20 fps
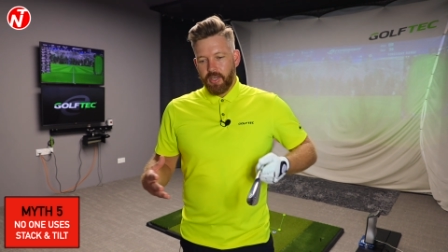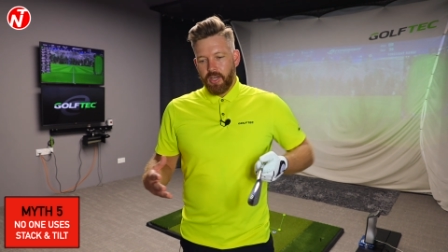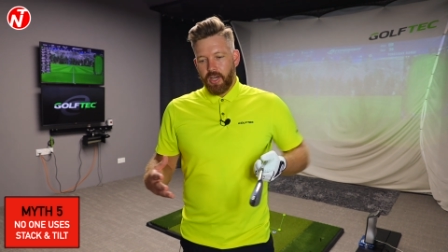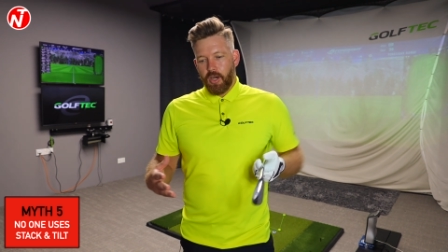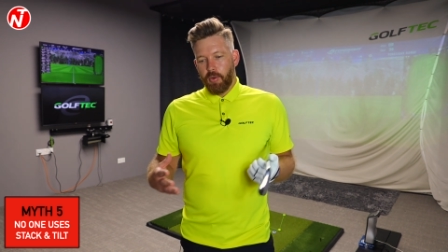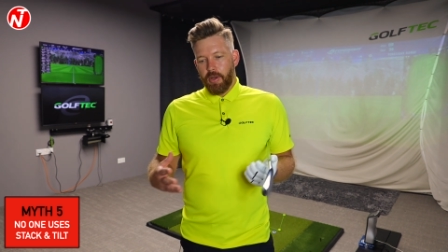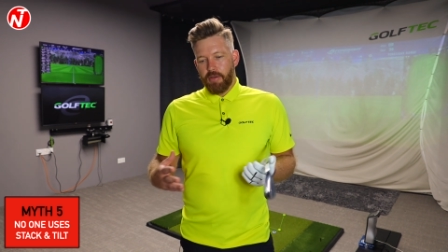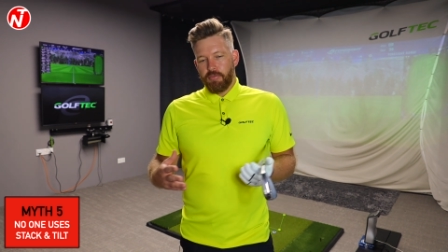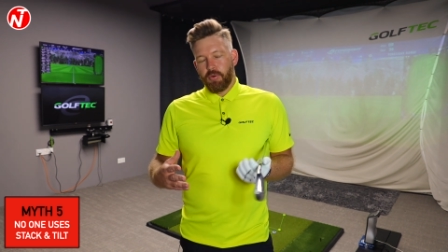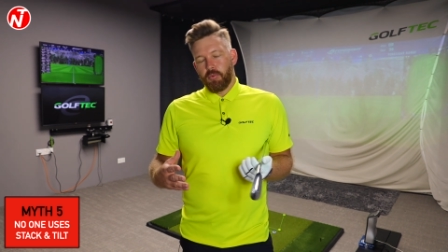
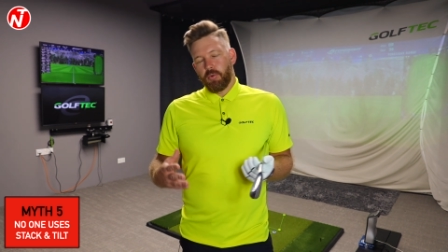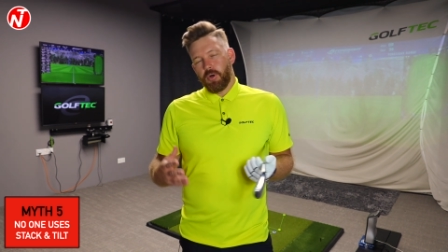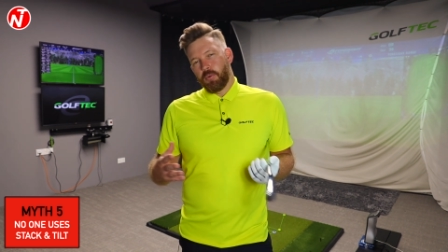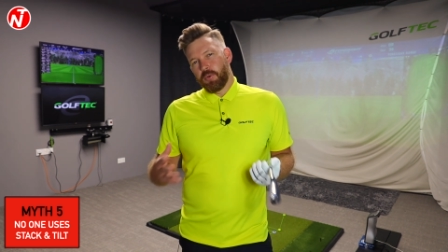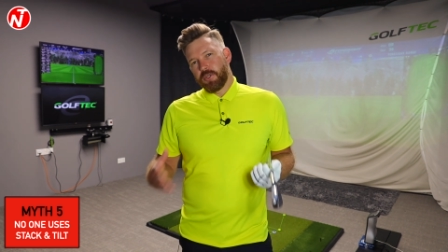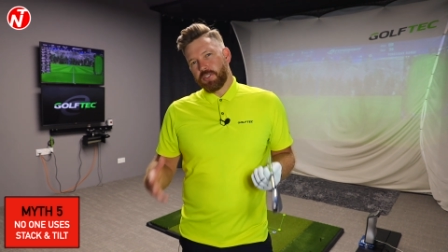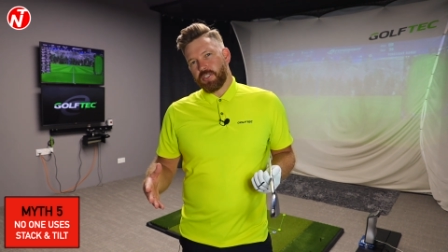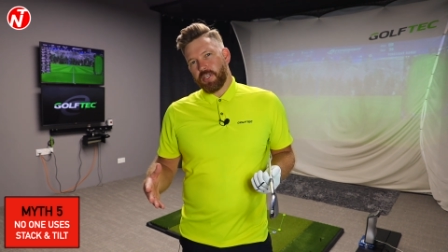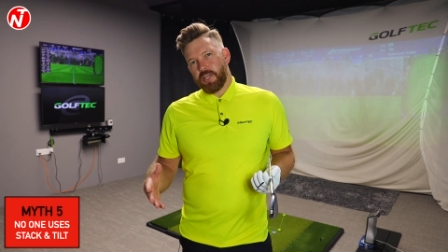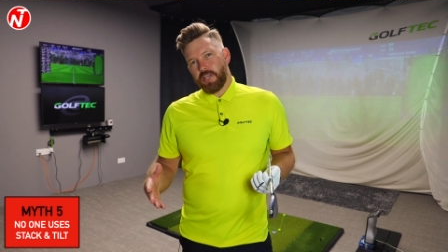However, what I
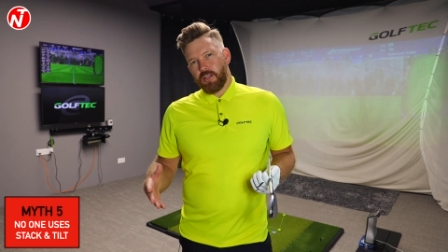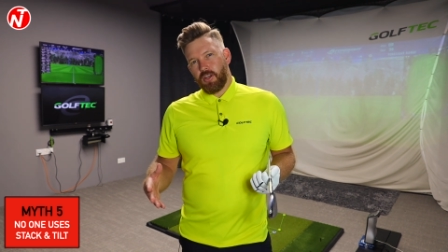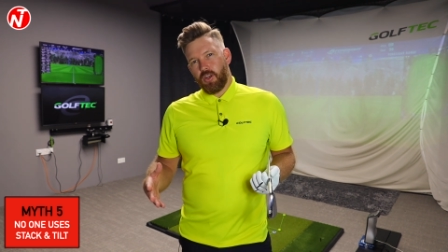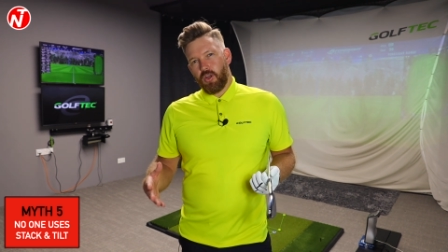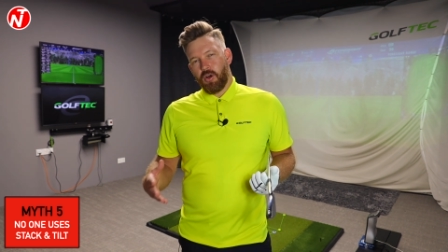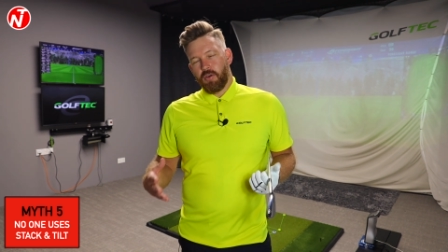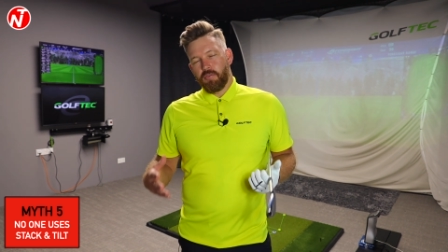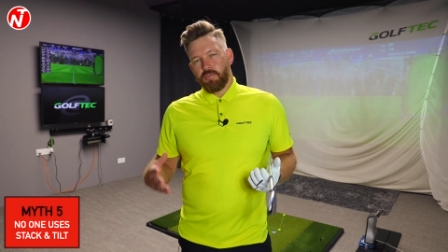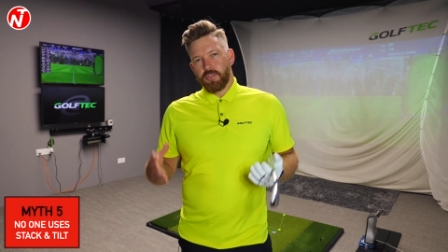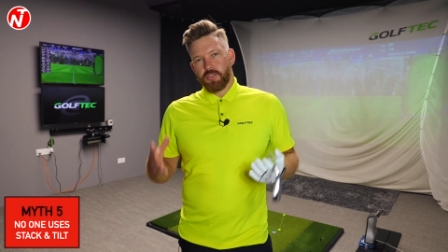would say, a
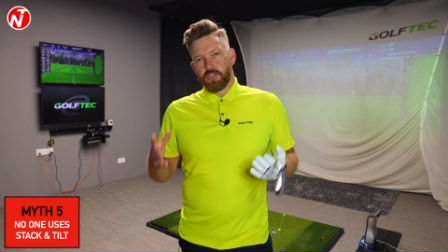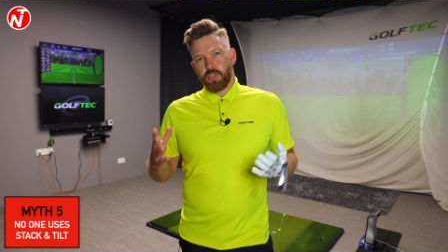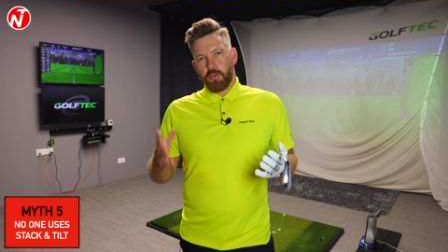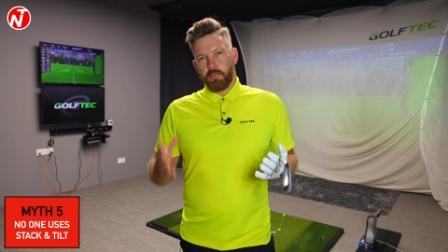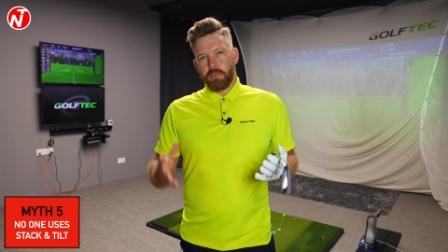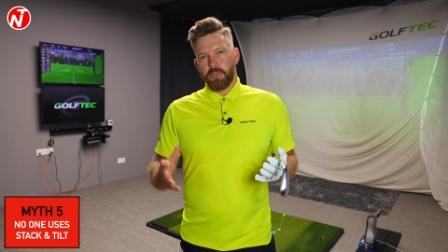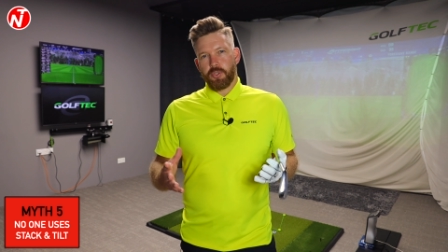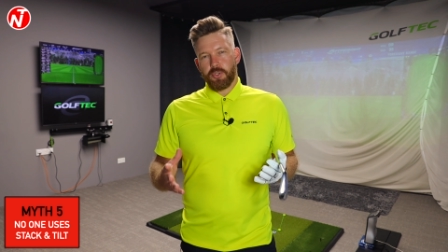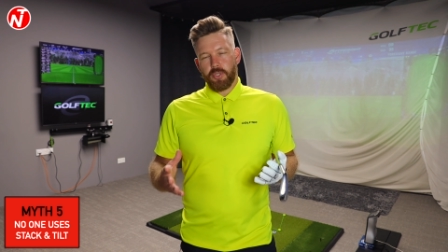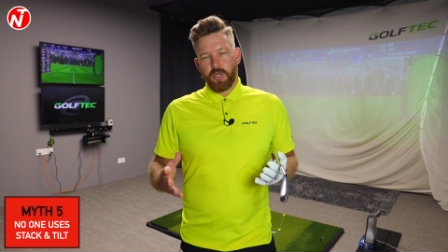lot of the
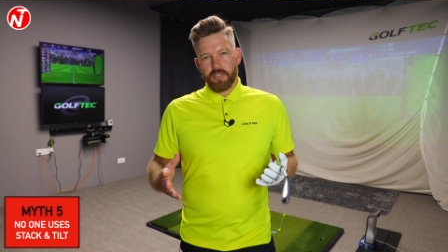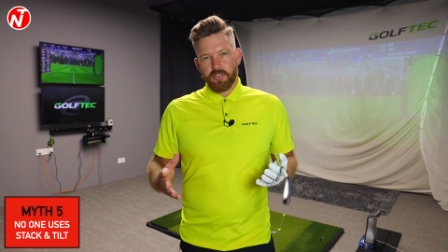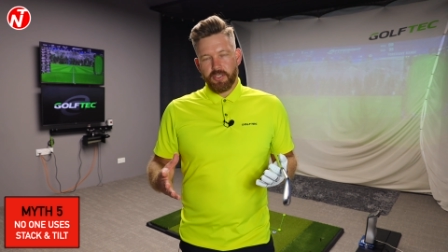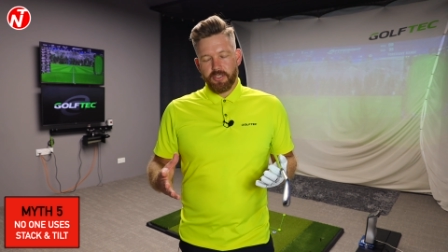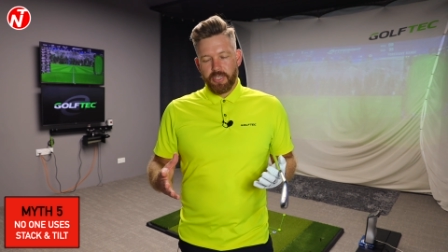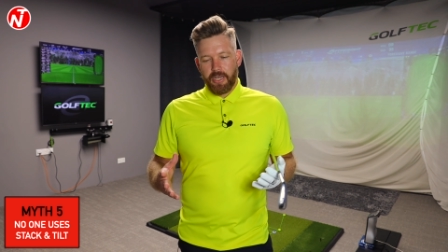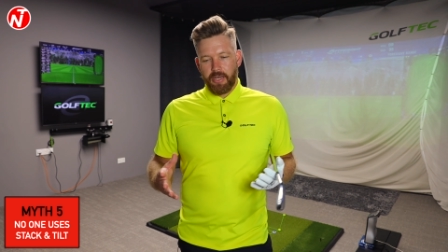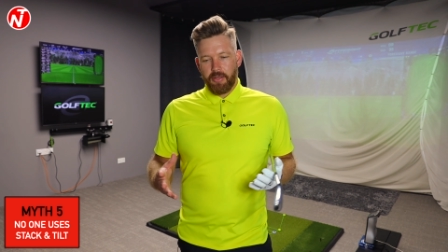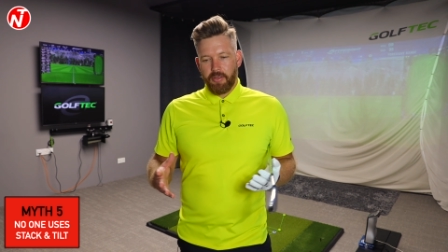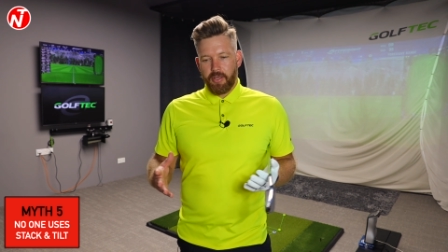top
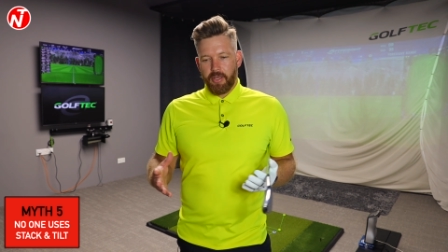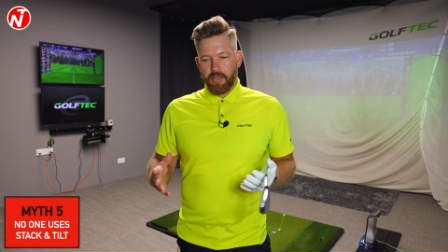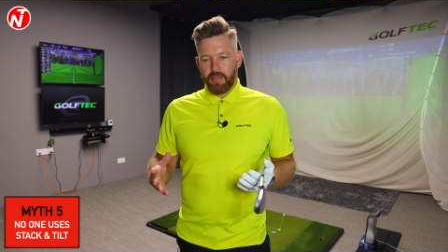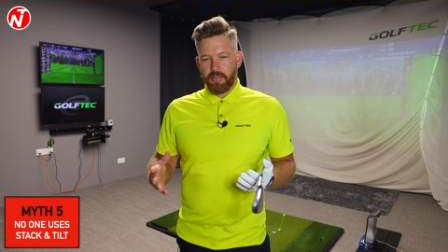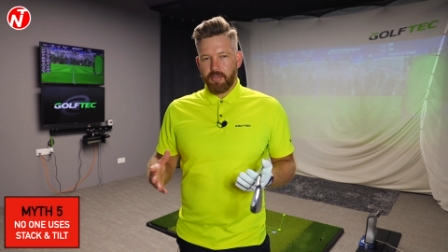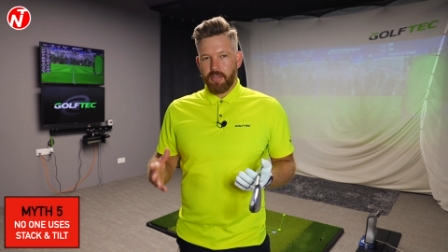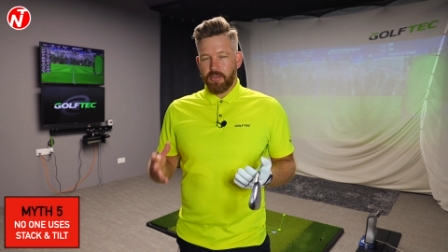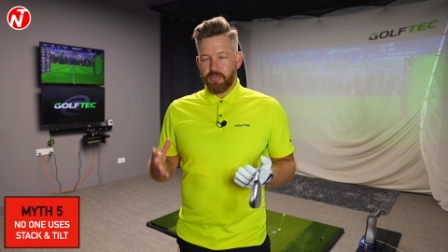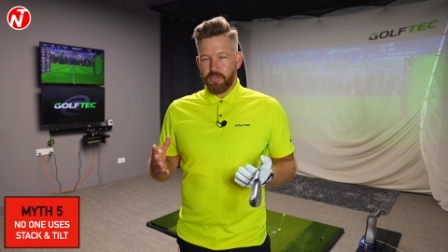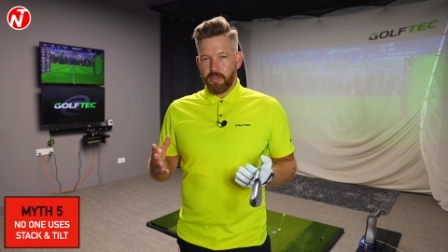instructors out there
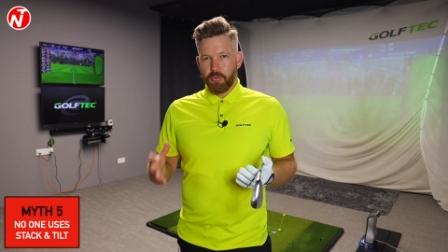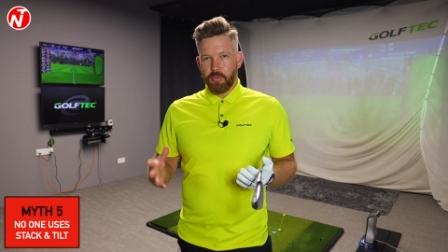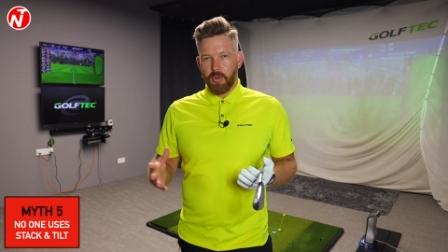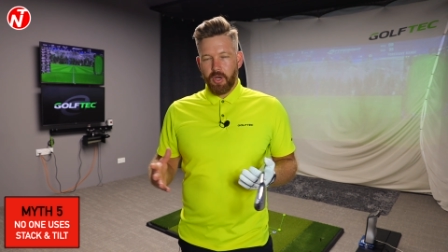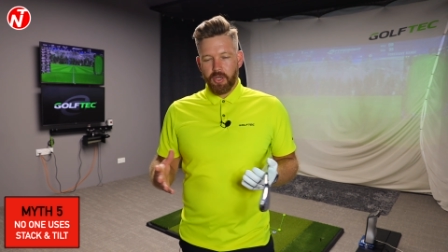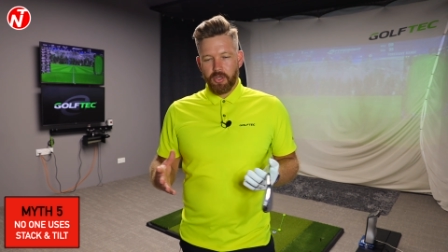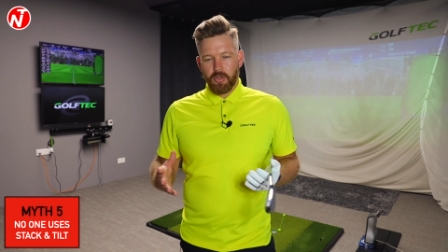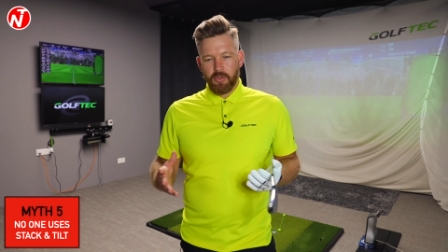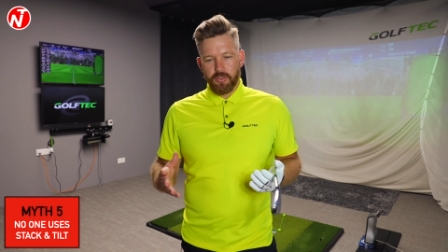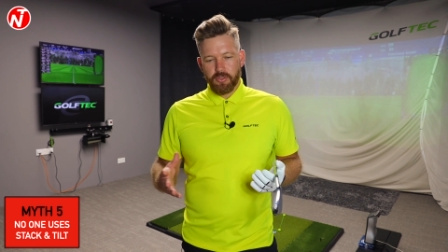that do
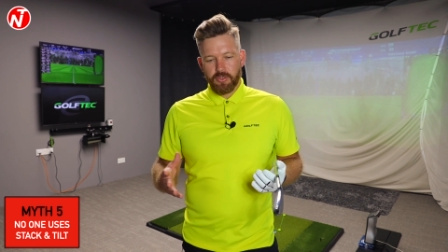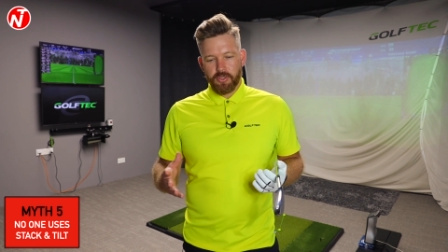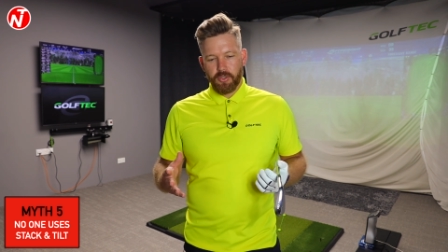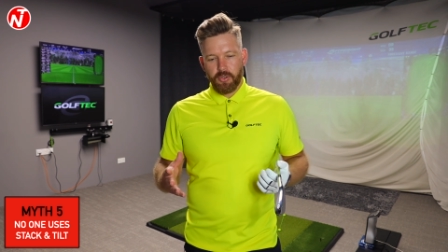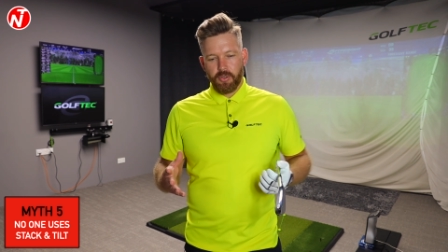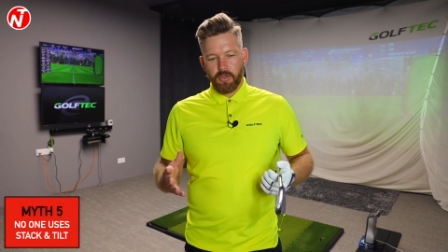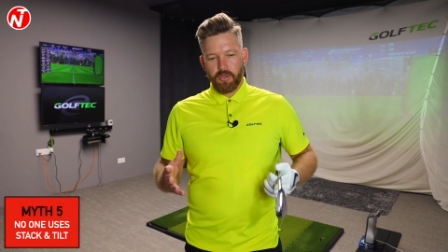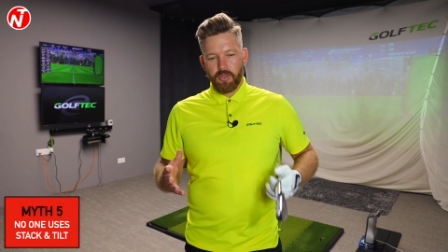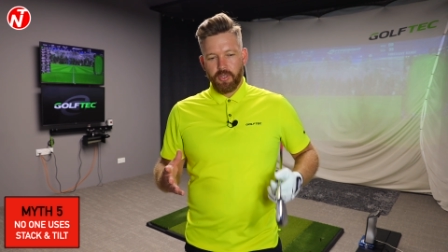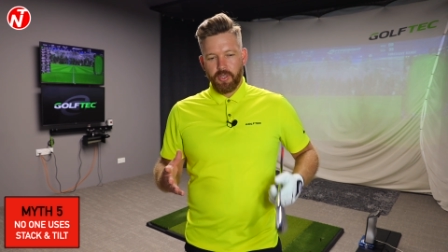work on the
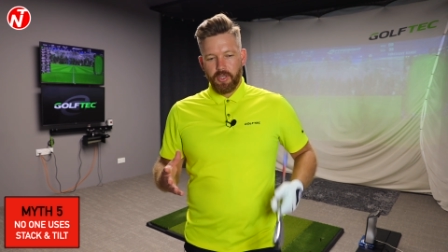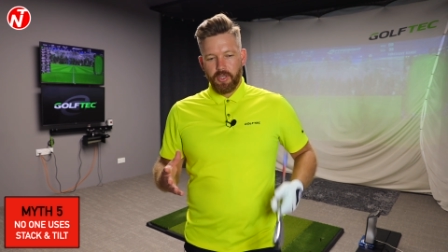tour